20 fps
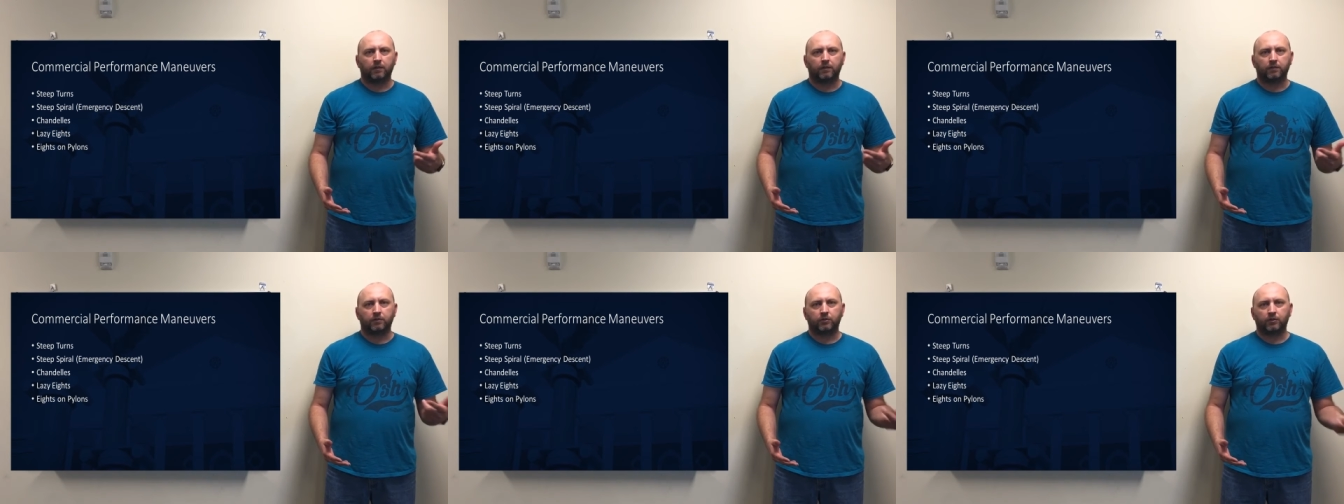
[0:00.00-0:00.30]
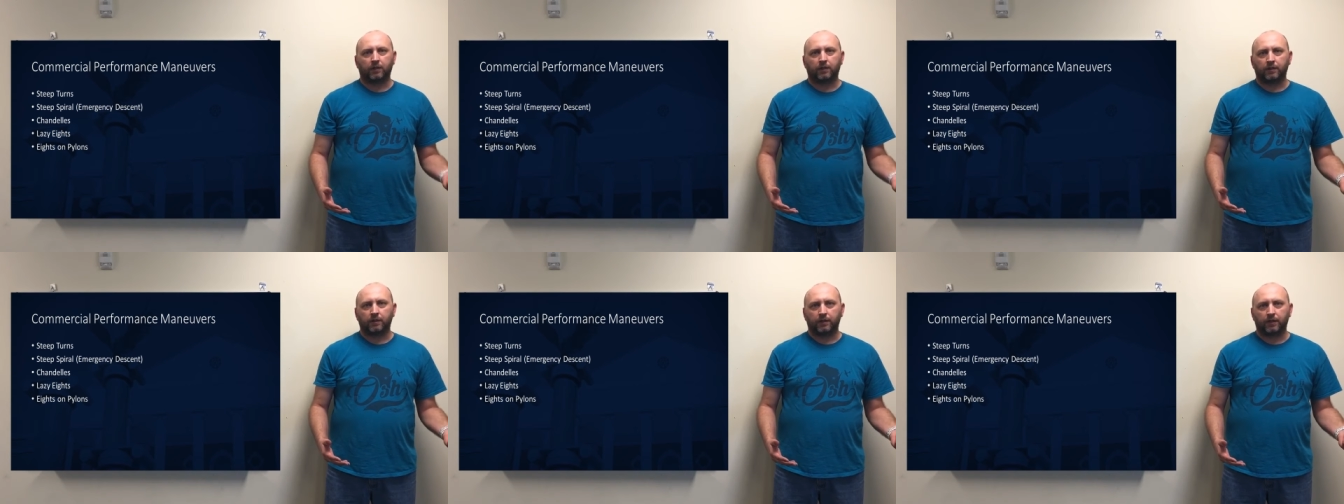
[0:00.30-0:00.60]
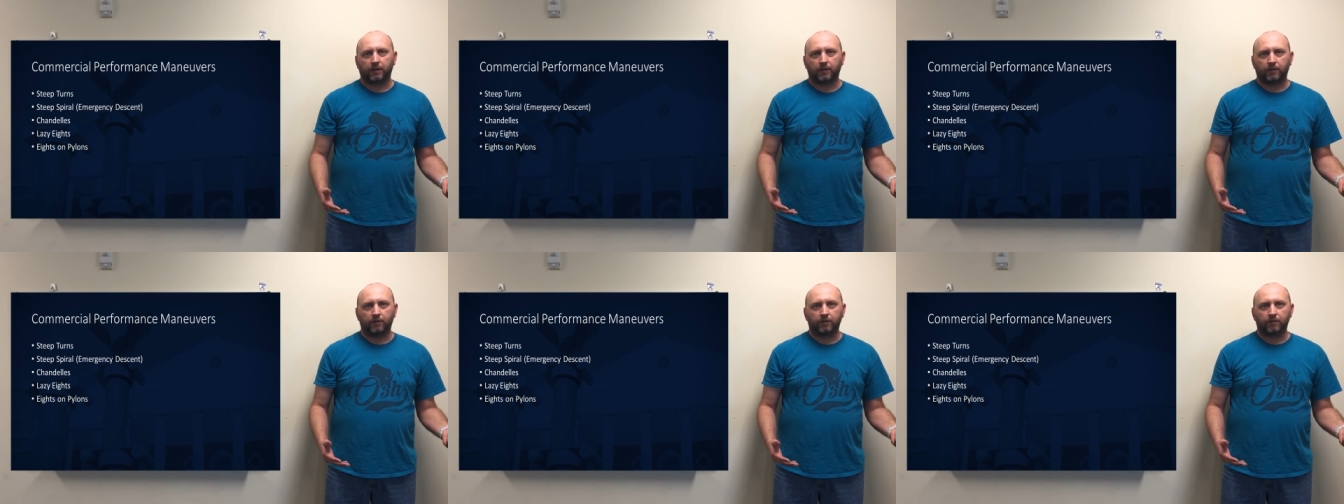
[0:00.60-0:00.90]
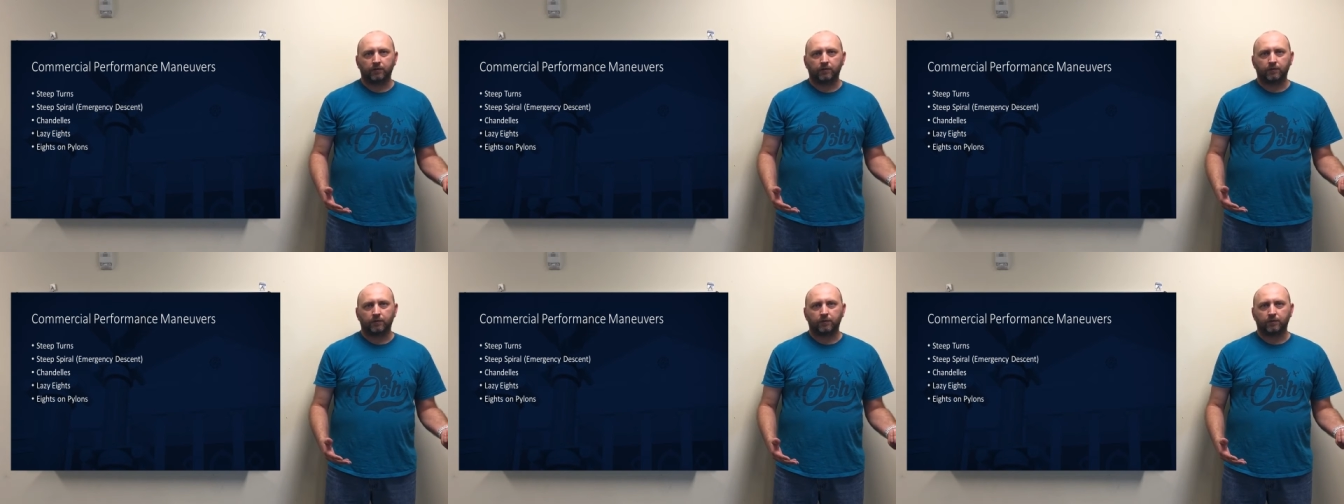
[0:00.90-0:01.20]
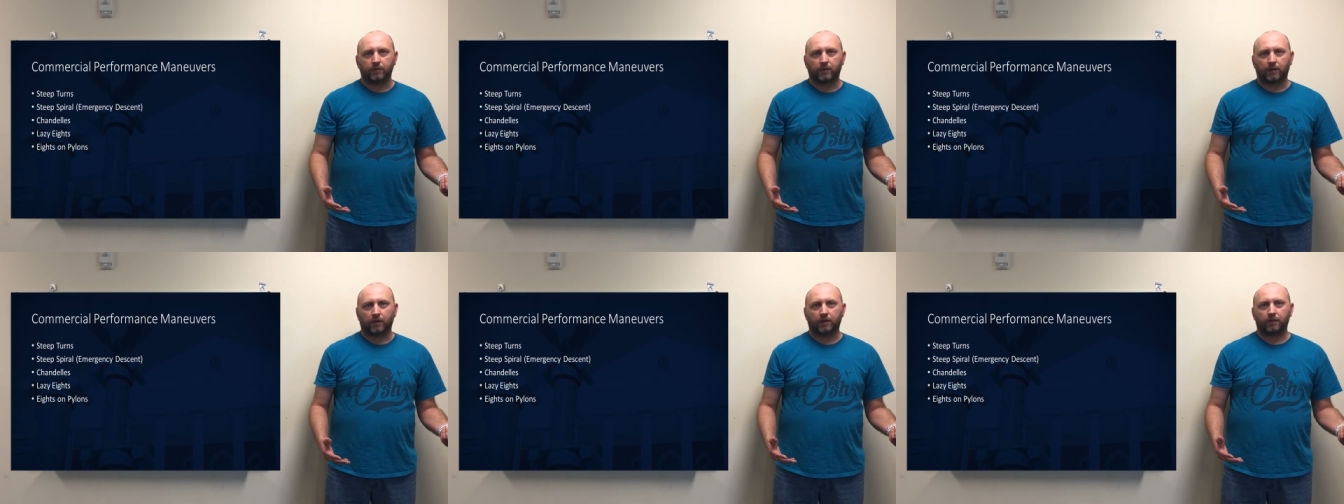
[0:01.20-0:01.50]
chandelles, which is
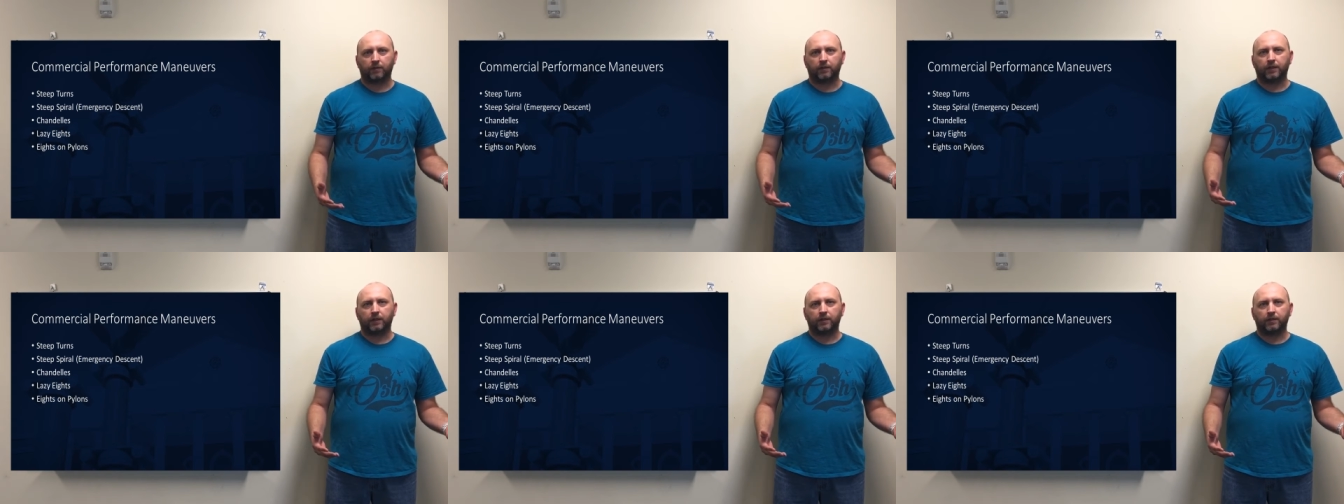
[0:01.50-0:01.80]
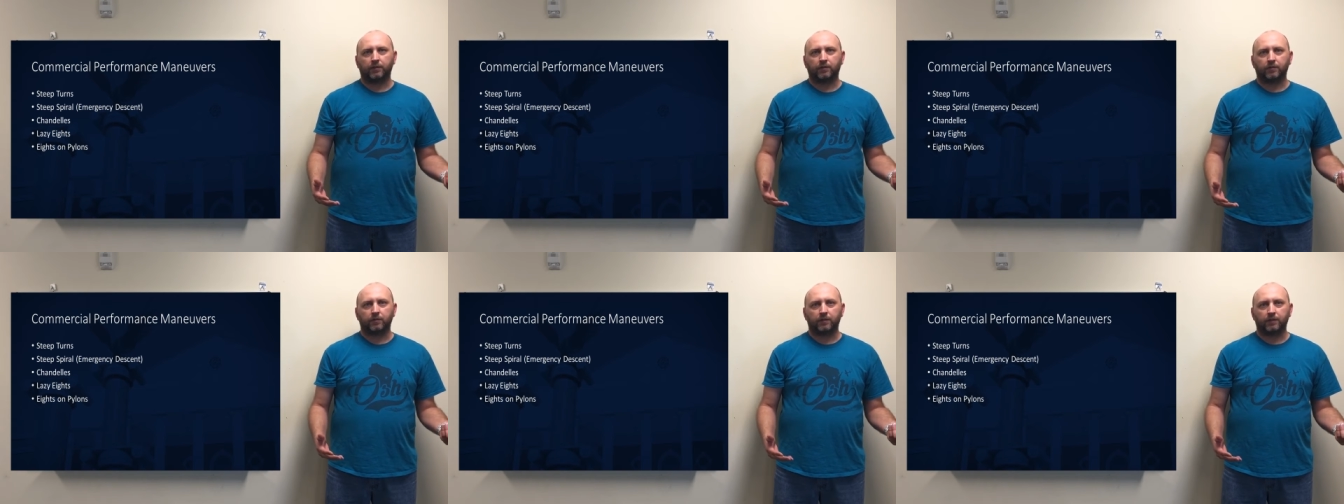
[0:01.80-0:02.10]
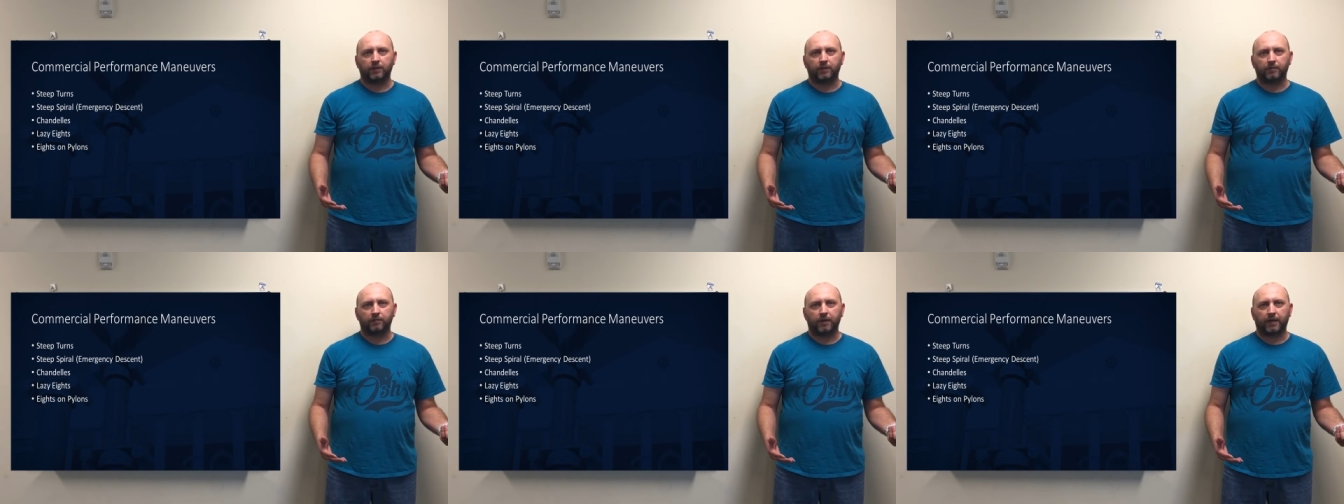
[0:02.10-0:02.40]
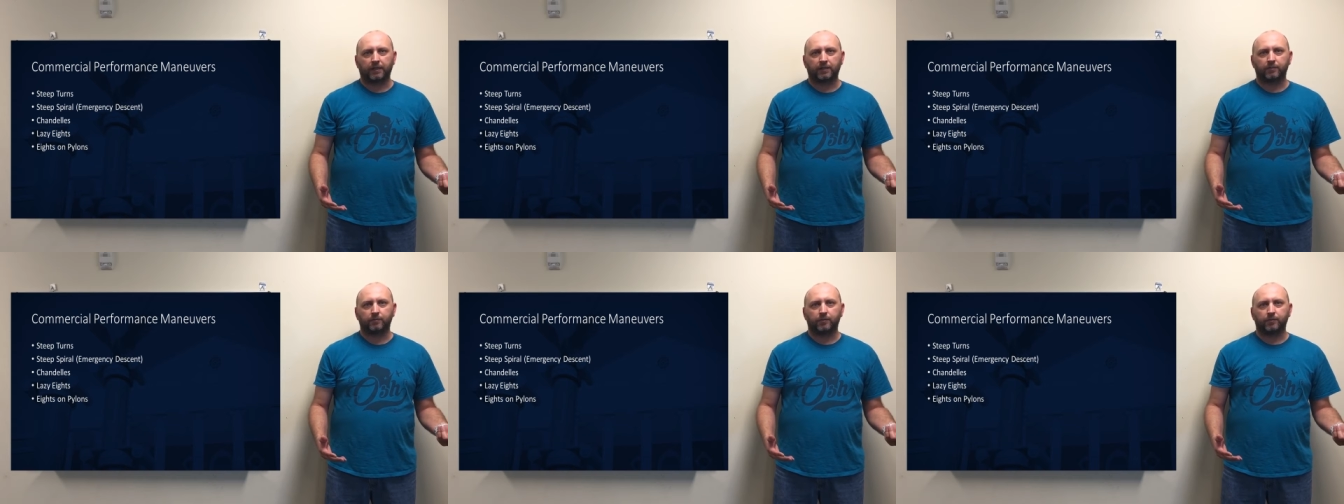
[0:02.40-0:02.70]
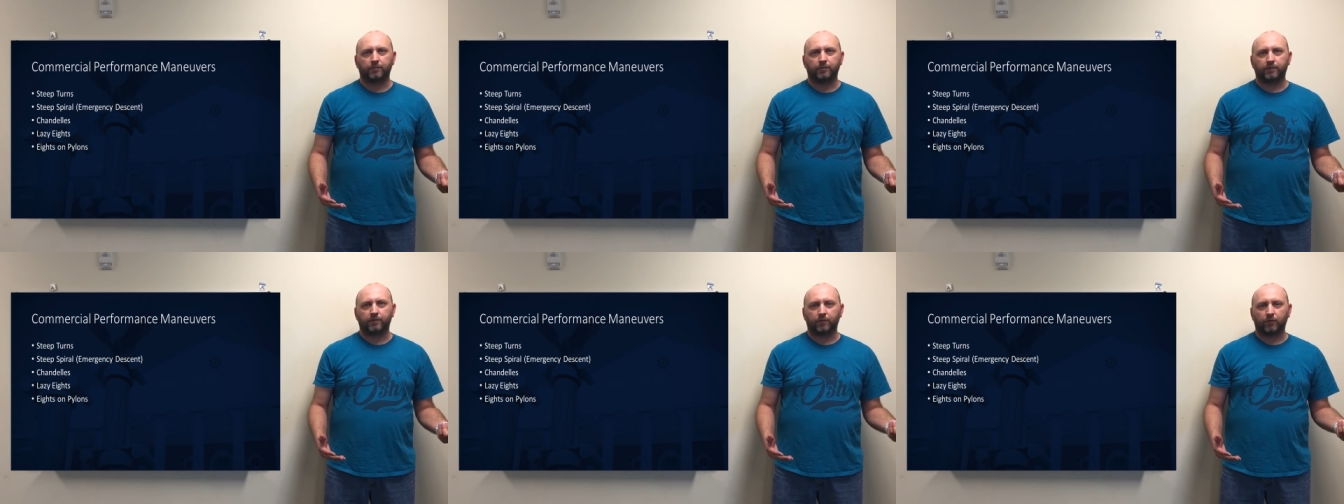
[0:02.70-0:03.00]
your 180-degree
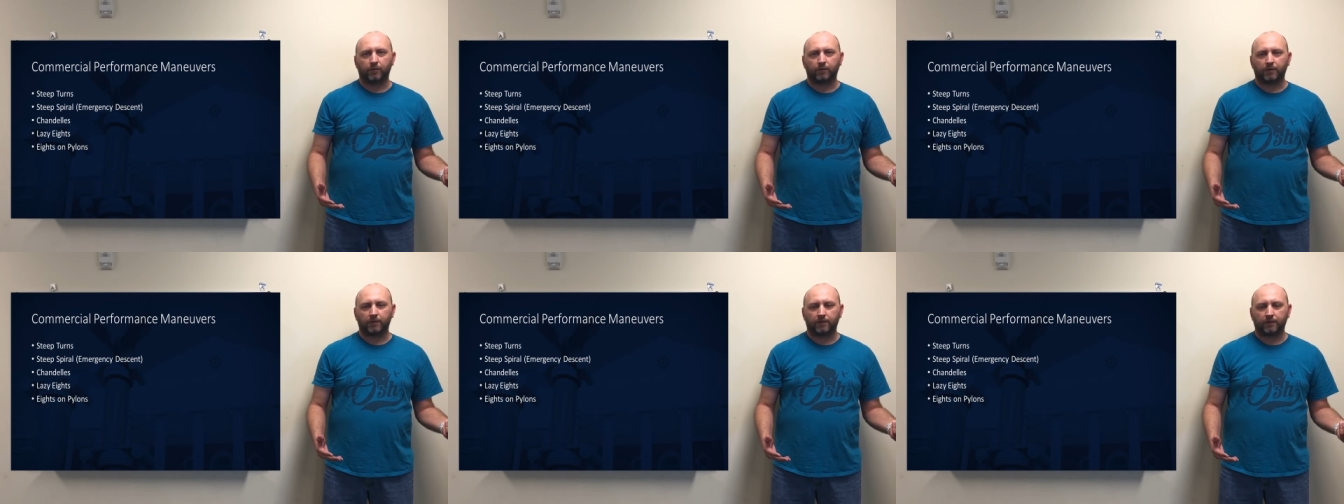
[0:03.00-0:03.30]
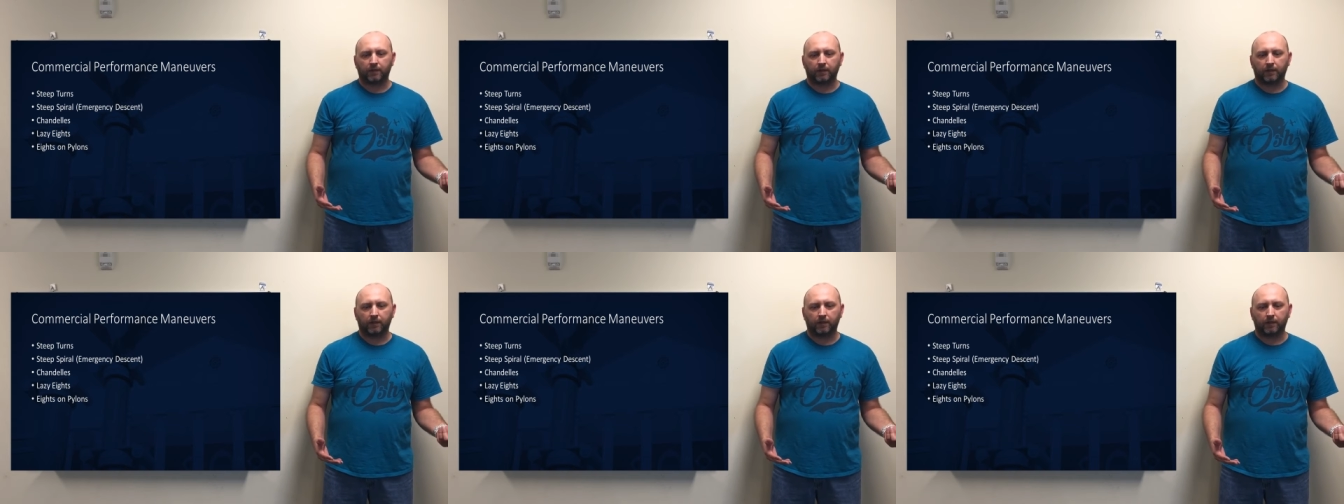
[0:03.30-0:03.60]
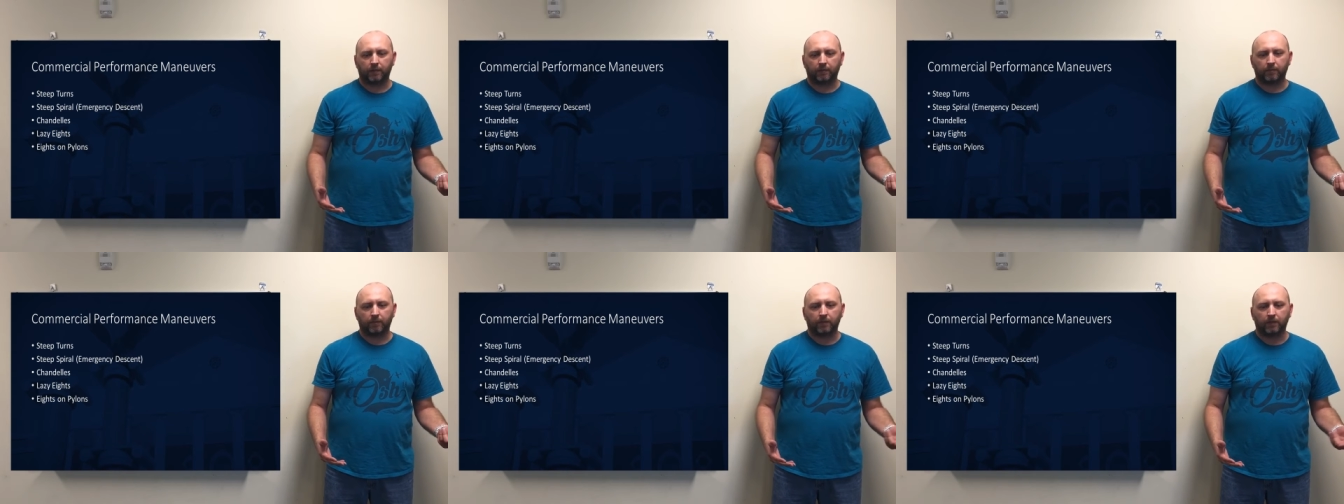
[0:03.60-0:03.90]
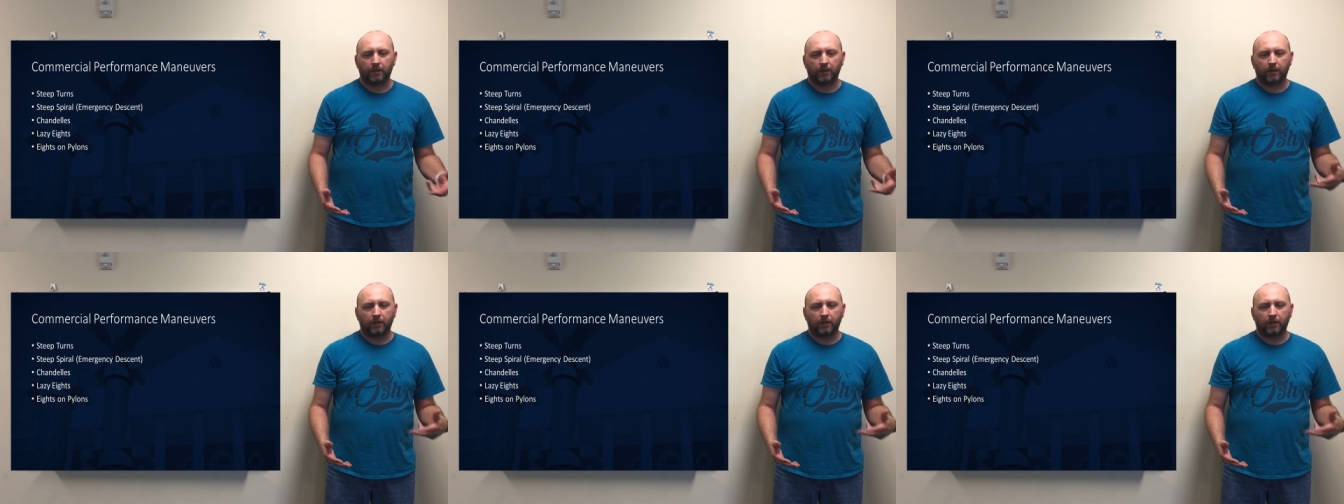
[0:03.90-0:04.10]
maximum performance climb,